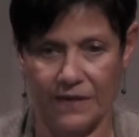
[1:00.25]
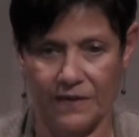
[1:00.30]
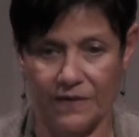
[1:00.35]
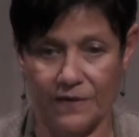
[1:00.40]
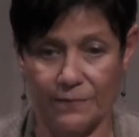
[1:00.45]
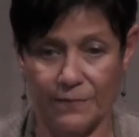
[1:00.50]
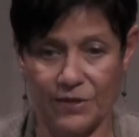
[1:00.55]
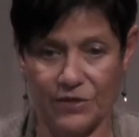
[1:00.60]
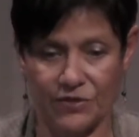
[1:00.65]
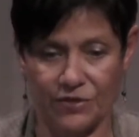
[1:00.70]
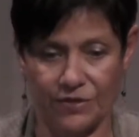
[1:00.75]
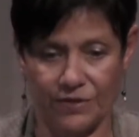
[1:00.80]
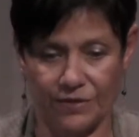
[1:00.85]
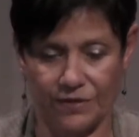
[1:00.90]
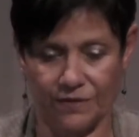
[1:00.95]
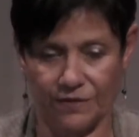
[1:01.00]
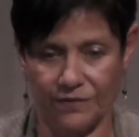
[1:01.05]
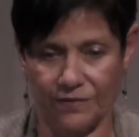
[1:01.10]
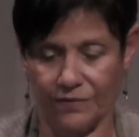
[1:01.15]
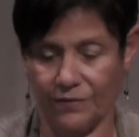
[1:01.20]

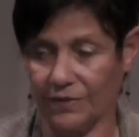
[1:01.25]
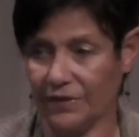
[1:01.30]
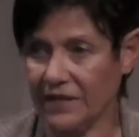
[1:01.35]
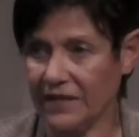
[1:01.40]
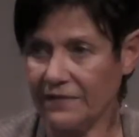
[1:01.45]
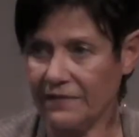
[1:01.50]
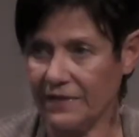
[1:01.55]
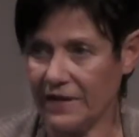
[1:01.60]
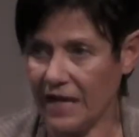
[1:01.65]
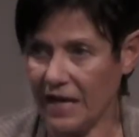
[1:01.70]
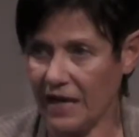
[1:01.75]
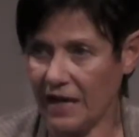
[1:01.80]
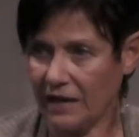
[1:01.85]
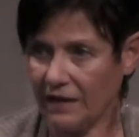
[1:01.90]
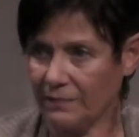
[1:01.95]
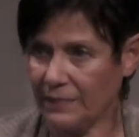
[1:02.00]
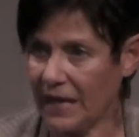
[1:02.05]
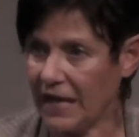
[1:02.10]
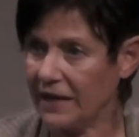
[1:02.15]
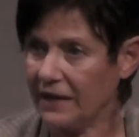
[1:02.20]
mission to
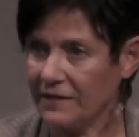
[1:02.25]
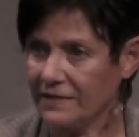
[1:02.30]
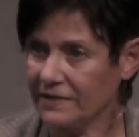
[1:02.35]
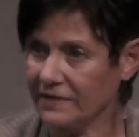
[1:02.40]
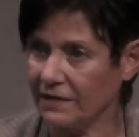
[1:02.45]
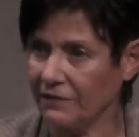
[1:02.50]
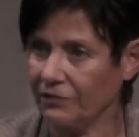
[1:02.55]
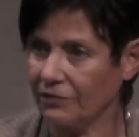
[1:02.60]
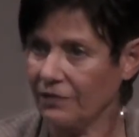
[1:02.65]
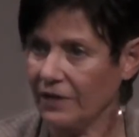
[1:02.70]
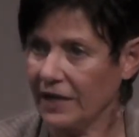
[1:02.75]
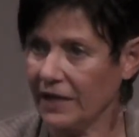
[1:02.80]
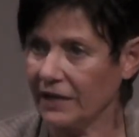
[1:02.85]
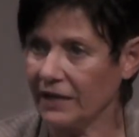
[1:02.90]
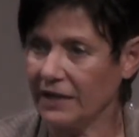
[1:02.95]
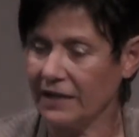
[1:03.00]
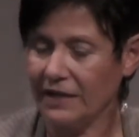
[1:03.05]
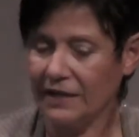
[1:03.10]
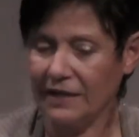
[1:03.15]
alleviate pain and suffering.